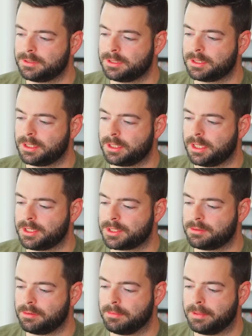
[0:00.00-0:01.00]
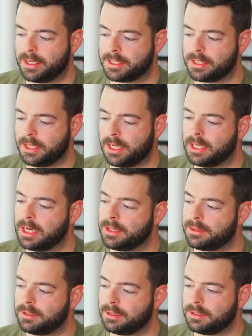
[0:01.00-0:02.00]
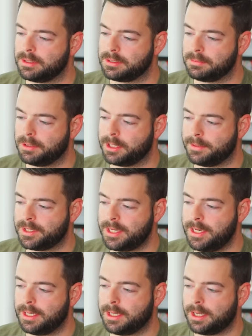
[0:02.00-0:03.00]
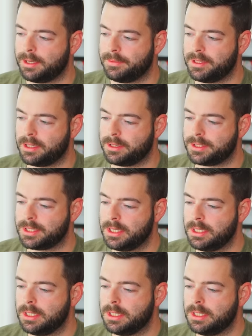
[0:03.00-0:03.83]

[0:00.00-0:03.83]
Just gonna kind of scroll past that. I think is are pretty much in line with the others.